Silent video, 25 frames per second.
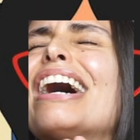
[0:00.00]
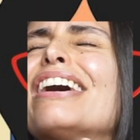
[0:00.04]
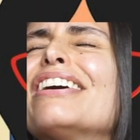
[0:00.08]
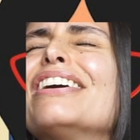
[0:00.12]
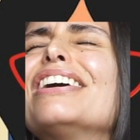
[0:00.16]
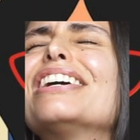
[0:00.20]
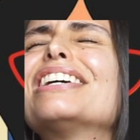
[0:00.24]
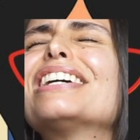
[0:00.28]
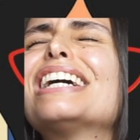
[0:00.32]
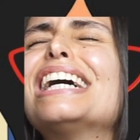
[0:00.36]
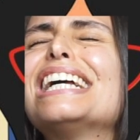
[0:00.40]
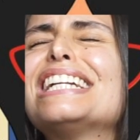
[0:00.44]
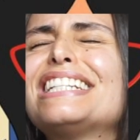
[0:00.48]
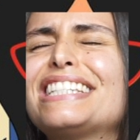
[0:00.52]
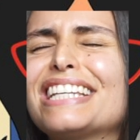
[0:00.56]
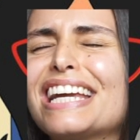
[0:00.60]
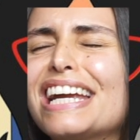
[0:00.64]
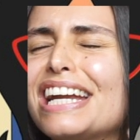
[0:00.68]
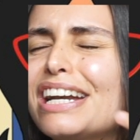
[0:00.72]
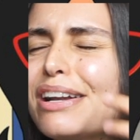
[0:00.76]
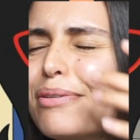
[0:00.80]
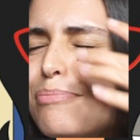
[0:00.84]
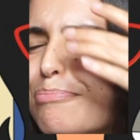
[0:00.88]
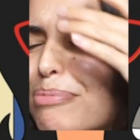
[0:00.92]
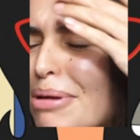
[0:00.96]
look like
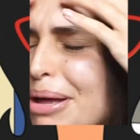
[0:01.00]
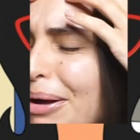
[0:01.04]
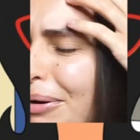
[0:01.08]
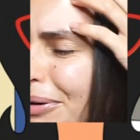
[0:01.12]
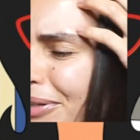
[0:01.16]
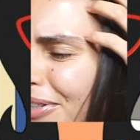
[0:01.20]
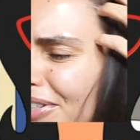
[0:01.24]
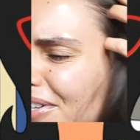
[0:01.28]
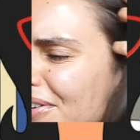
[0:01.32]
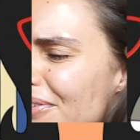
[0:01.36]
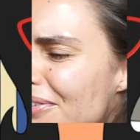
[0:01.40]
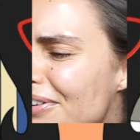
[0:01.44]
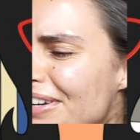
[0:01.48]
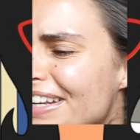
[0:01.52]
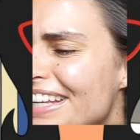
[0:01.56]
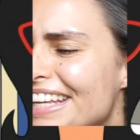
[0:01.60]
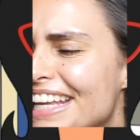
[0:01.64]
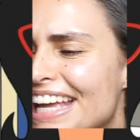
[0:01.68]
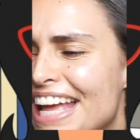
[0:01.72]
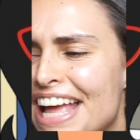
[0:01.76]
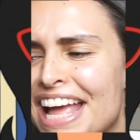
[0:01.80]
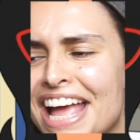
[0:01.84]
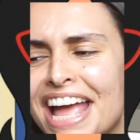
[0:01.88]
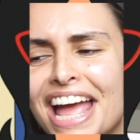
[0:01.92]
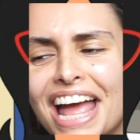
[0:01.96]
Tina Belcher
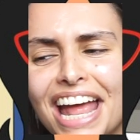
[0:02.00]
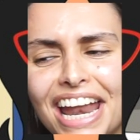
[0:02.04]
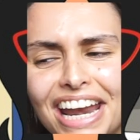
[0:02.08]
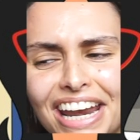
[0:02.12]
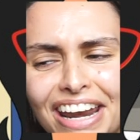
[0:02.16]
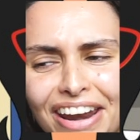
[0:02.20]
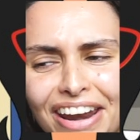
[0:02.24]
again.